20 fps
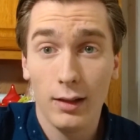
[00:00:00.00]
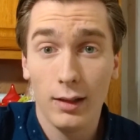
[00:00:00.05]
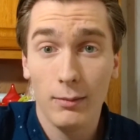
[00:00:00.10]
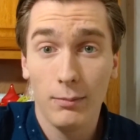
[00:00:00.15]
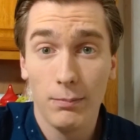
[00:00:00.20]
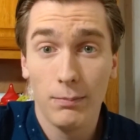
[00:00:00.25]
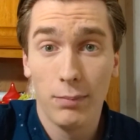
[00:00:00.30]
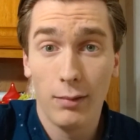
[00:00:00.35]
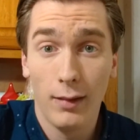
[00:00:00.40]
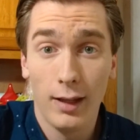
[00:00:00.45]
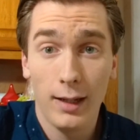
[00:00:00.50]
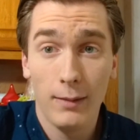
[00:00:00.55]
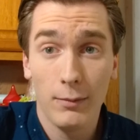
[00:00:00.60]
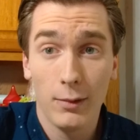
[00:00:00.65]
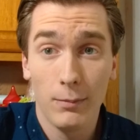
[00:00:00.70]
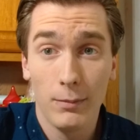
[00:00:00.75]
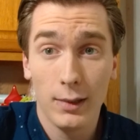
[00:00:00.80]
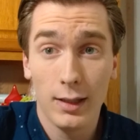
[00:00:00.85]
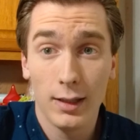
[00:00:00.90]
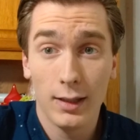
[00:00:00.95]
blame them
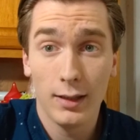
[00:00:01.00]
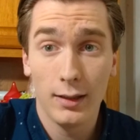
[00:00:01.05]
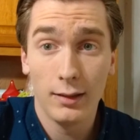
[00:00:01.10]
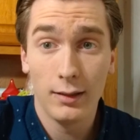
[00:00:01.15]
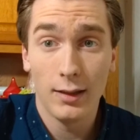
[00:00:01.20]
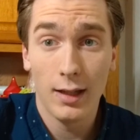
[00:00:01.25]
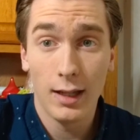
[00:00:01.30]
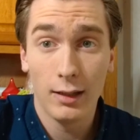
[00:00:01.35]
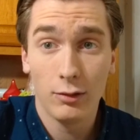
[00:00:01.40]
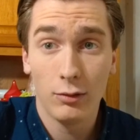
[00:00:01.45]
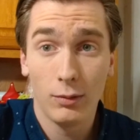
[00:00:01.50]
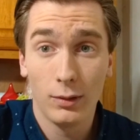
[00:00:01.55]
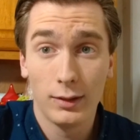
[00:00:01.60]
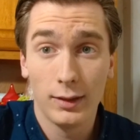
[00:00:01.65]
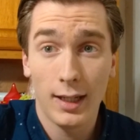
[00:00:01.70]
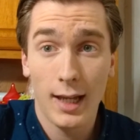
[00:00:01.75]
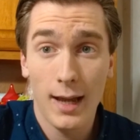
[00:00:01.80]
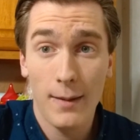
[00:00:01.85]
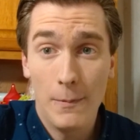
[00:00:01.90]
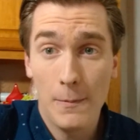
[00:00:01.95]
because that's what's
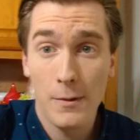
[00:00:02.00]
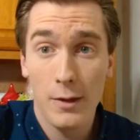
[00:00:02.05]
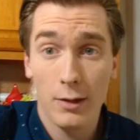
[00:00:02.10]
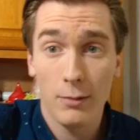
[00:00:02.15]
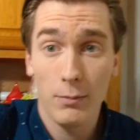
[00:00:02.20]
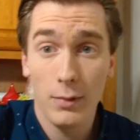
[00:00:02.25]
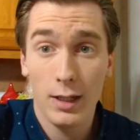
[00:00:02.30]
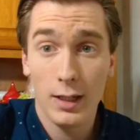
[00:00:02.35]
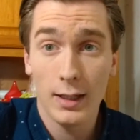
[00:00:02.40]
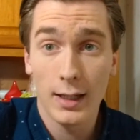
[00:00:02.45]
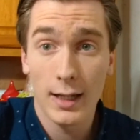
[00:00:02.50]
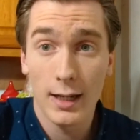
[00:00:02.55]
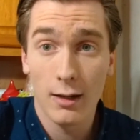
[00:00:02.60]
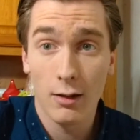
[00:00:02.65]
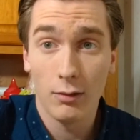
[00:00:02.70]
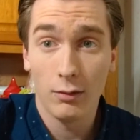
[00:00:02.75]
happening to me now.